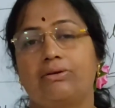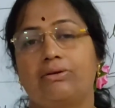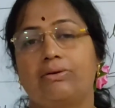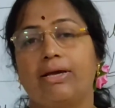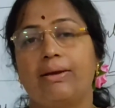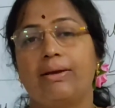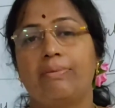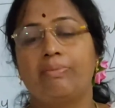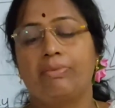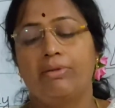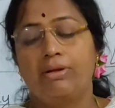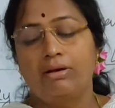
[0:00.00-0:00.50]

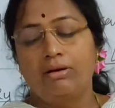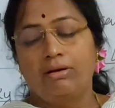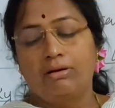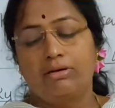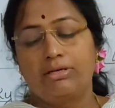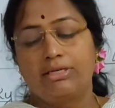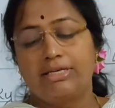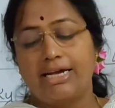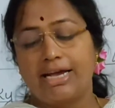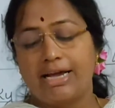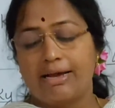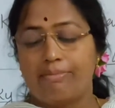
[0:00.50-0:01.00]
Okay,
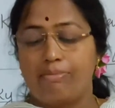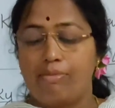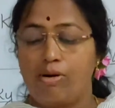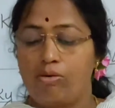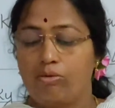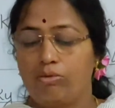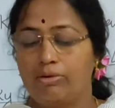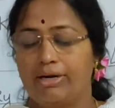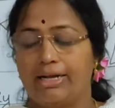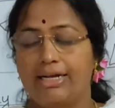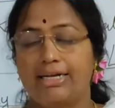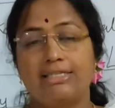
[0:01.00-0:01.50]
take
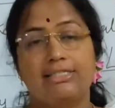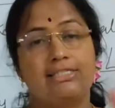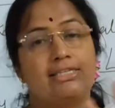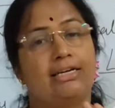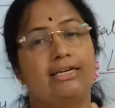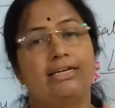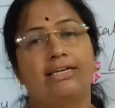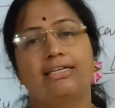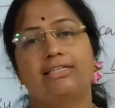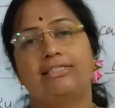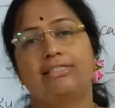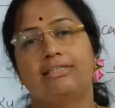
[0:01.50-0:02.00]
mountains
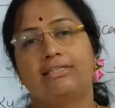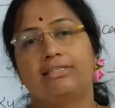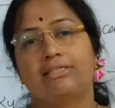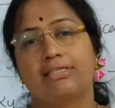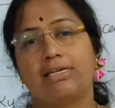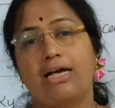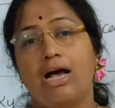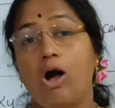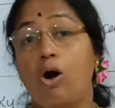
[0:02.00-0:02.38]
and deserts,